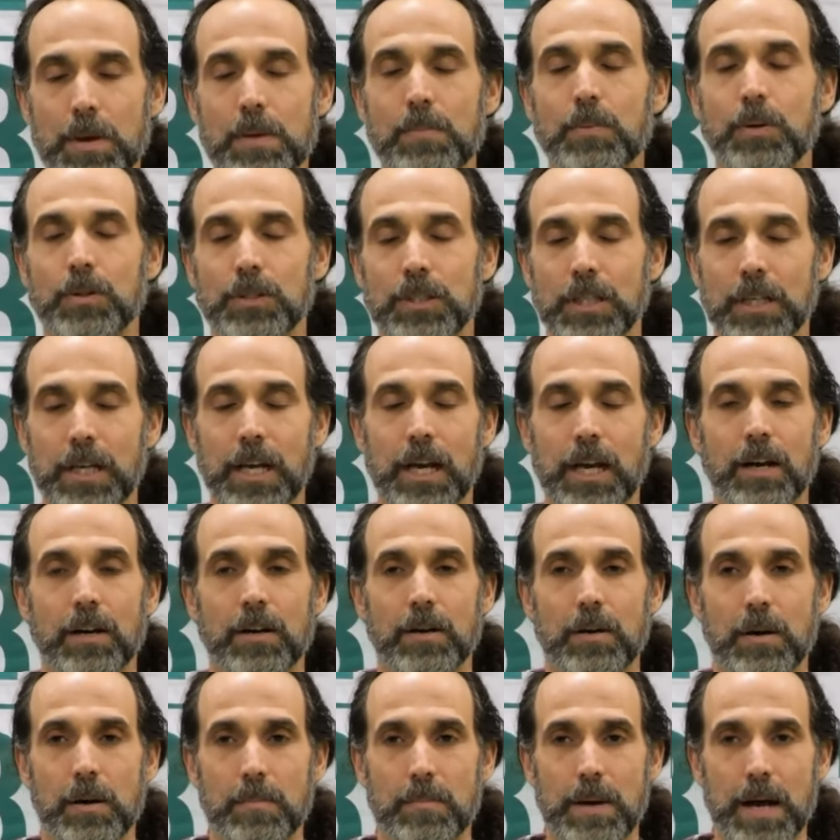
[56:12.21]
people to
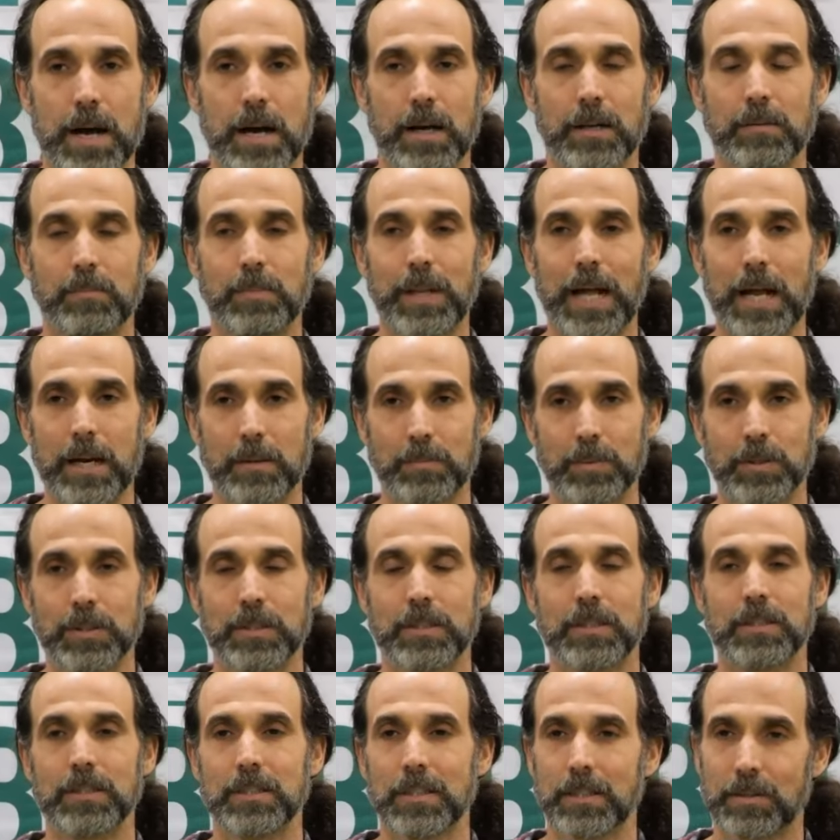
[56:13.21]
care about
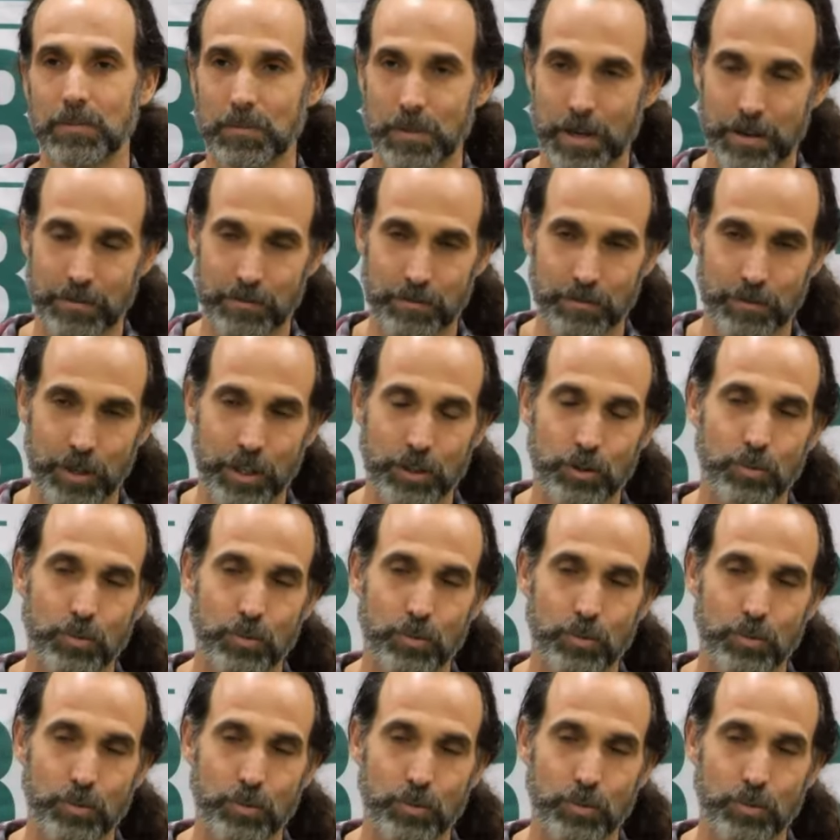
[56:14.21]
platypuses and